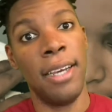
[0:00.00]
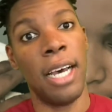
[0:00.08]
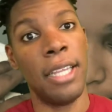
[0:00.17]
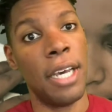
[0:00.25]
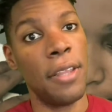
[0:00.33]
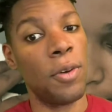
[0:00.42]

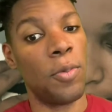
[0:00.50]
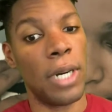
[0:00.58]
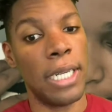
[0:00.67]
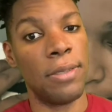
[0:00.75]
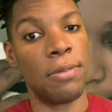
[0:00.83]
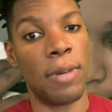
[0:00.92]
Another
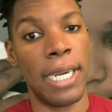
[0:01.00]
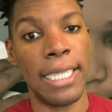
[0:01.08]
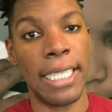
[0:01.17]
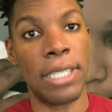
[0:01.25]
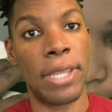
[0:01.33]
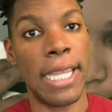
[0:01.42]
one
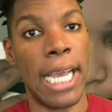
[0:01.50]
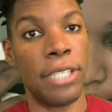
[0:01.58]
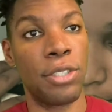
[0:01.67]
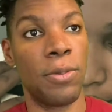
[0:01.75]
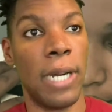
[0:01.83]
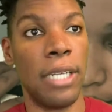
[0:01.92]
went the
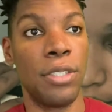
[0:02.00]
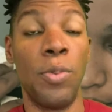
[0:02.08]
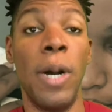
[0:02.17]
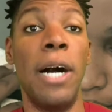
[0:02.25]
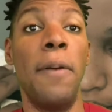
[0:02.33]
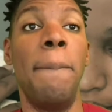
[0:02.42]
natural route as
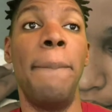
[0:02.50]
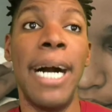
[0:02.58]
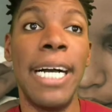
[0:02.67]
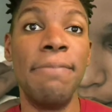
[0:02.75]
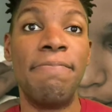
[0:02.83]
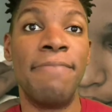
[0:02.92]
well,
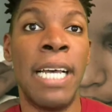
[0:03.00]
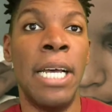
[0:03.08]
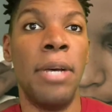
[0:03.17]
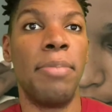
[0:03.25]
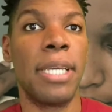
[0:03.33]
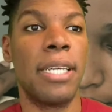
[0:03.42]
but
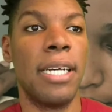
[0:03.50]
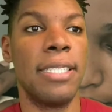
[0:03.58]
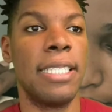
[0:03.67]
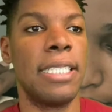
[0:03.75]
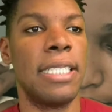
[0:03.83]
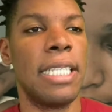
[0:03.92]

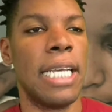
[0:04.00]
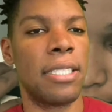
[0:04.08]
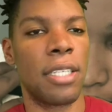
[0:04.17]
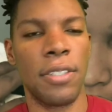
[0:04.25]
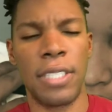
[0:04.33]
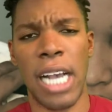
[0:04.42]
because she had
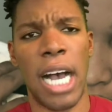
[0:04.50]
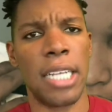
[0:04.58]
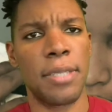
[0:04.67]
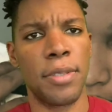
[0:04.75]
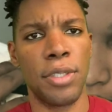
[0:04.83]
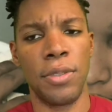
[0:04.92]
to go to the
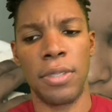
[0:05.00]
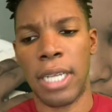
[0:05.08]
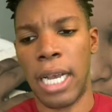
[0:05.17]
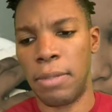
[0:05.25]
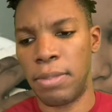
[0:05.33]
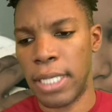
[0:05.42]
hospital due to
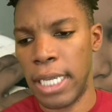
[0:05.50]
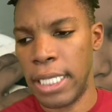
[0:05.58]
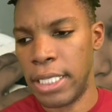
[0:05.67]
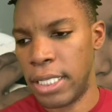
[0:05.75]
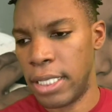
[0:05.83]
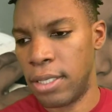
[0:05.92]

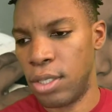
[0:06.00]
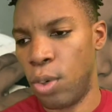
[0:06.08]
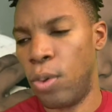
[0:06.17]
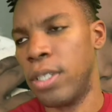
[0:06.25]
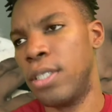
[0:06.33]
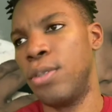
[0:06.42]
complications
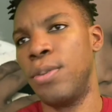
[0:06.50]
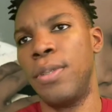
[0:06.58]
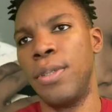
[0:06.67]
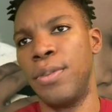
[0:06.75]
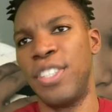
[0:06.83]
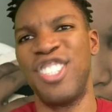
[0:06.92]
or due
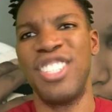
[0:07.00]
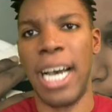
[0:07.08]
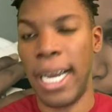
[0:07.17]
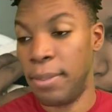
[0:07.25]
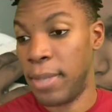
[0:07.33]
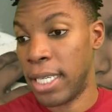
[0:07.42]
to just
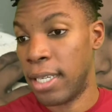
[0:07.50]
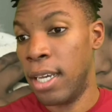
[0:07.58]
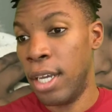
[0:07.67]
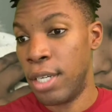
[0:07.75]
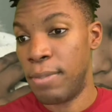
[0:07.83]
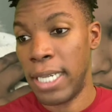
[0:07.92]
timing,
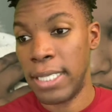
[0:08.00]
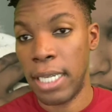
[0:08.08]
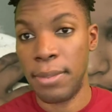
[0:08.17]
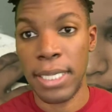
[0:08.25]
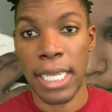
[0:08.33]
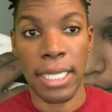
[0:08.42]
by the
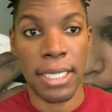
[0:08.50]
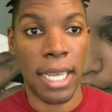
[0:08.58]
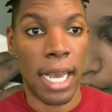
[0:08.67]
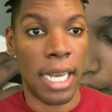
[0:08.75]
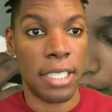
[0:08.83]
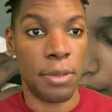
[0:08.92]
time she got to the
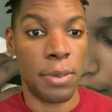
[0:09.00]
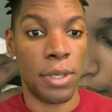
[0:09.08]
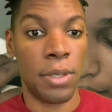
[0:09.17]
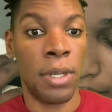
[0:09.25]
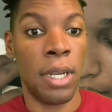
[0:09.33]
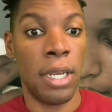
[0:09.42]

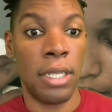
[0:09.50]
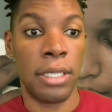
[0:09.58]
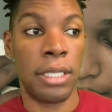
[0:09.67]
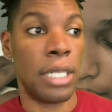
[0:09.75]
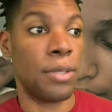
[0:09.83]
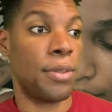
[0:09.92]
hospital,
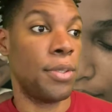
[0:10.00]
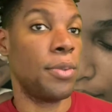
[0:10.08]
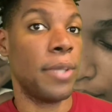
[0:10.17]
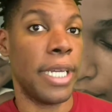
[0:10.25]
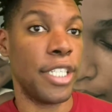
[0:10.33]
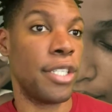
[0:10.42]
it was too
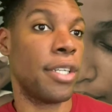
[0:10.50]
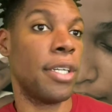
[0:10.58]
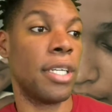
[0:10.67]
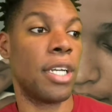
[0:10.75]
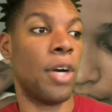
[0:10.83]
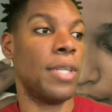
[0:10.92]
late. She
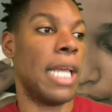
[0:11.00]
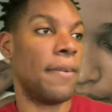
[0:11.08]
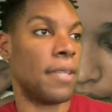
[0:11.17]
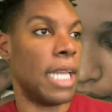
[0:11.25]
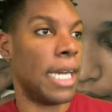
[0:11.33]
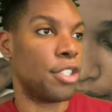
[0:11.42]
couldn't go and have
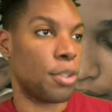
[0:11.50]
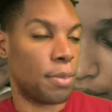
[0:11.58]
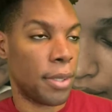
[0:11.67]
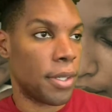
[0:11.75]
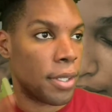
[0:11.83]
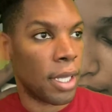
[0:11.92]
the natural
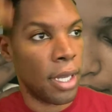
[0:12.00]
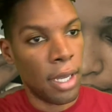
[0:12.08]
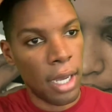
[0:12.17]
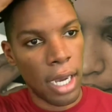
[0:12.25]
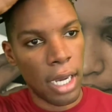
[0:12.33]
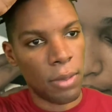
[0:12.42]
birth.
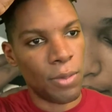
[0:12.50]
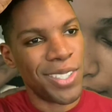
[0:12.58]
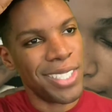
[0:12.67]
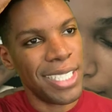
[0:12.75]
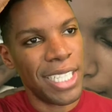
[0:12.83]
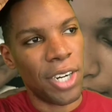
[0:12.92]
Uh,
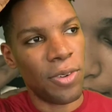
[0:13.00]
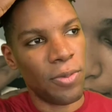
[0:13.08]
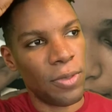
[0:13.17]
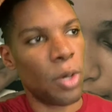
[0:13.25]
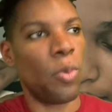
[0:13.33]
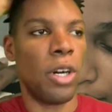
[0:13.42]
well, you know,
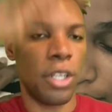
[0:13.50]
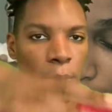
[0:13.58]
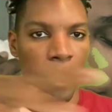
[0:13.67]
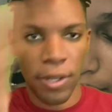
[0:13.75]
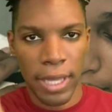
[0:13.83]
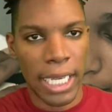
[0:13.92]
the water
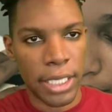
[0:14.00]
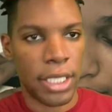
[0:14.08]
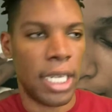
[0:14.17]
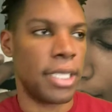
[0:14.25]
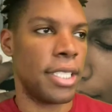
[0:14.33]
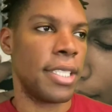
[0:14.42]
birth,
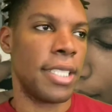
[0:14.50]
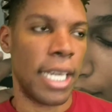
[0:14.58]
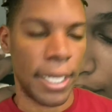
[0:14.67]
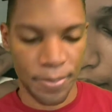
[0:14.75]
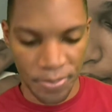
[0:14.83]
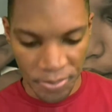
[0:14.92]
actually, I should say.